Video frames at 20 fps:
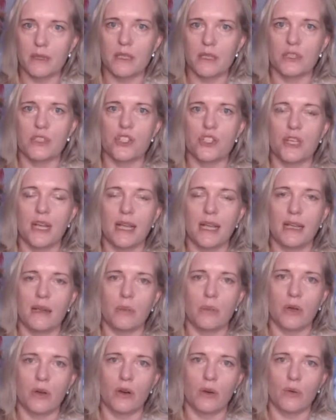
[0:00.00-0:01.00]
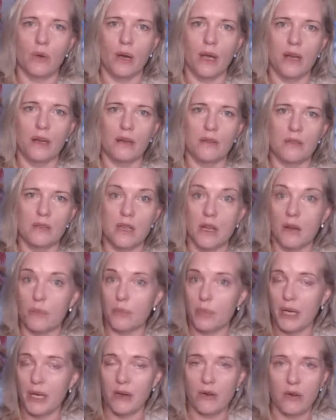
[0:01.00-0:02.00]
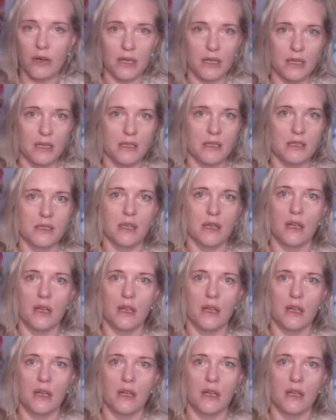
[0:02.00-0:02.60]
There's shame around our period,